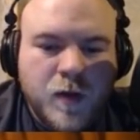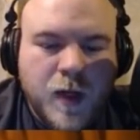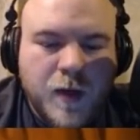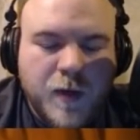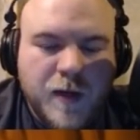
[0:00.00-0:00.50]

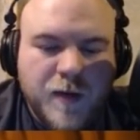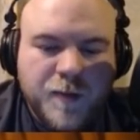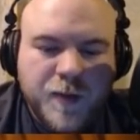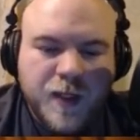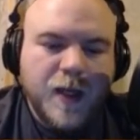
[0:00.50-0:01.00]
And we have an
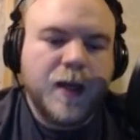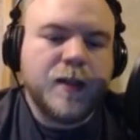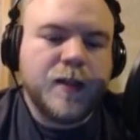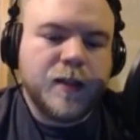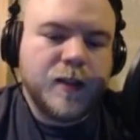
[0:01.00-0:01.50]
empty
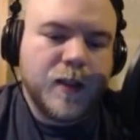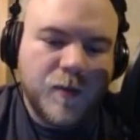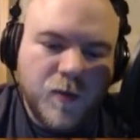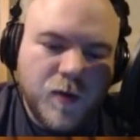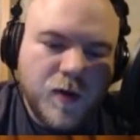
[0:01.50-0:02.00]
hand to
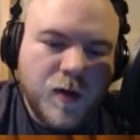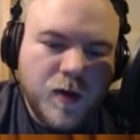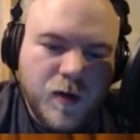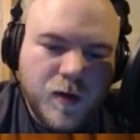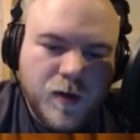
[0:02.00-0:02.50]
Sycamore.
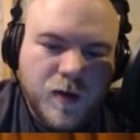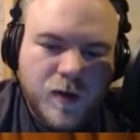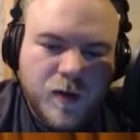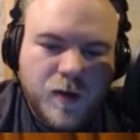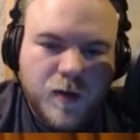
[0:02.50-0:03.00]

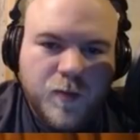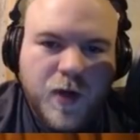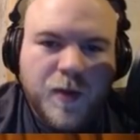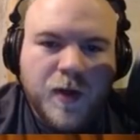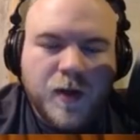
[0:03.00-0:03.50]

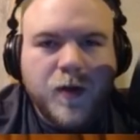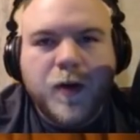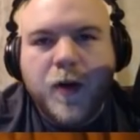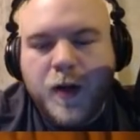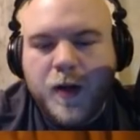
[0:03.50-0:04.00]
Probably a little
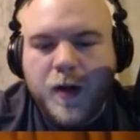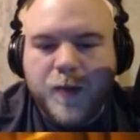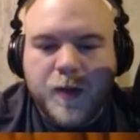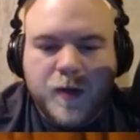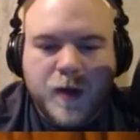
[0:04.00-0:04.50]
greedy
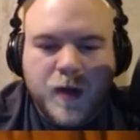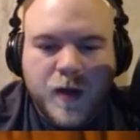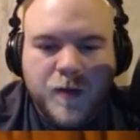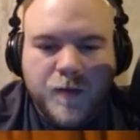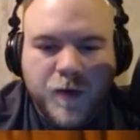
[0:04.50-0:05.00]
dumping
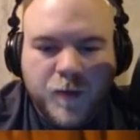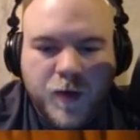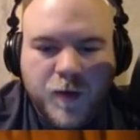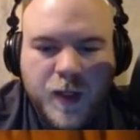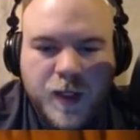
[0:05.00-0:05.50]
Field
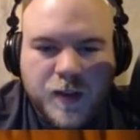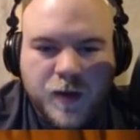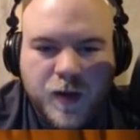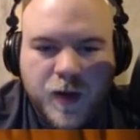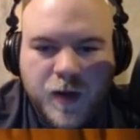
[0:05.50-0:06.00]
Blower, but that's
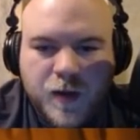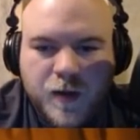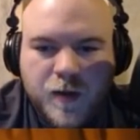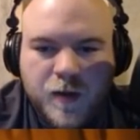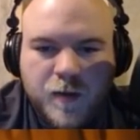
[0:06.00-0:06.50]
okay.
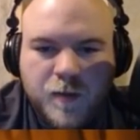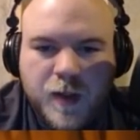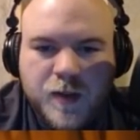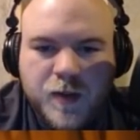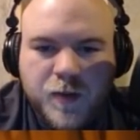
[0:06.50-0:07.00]
I'm
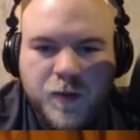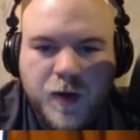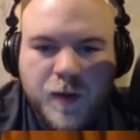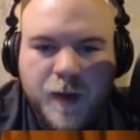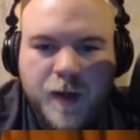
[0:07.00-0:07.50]
not too
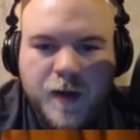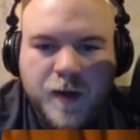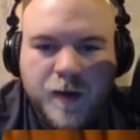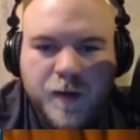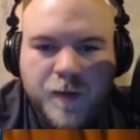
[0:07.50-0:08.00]
worried about it.
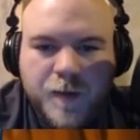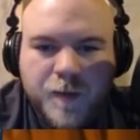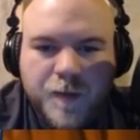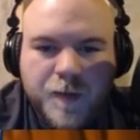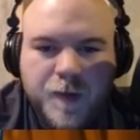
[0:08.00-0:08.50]

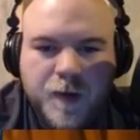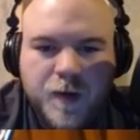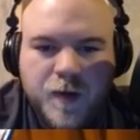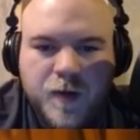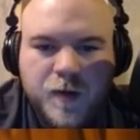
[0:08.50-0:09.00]

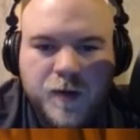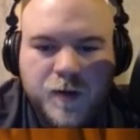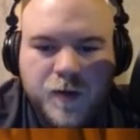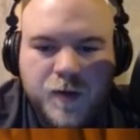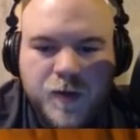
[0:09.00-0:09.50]
So
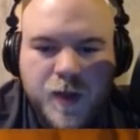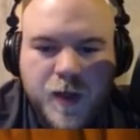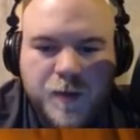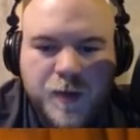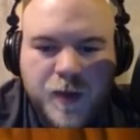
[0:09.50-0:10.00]
2
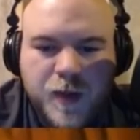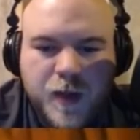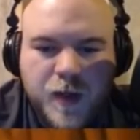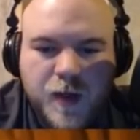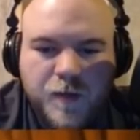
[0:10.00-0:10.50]
snipes and
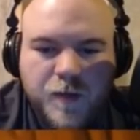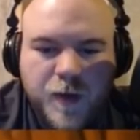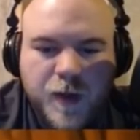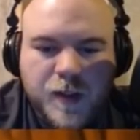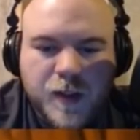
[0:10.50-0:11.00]
a hit from
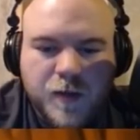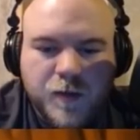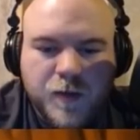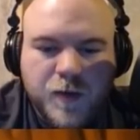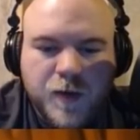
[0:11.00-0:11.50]
Glaceon will
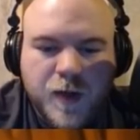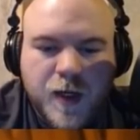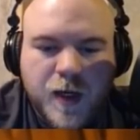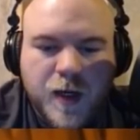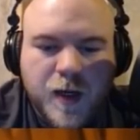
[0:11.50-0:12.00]
do it on
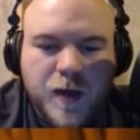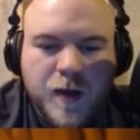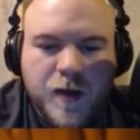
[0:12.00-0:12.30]
that guy.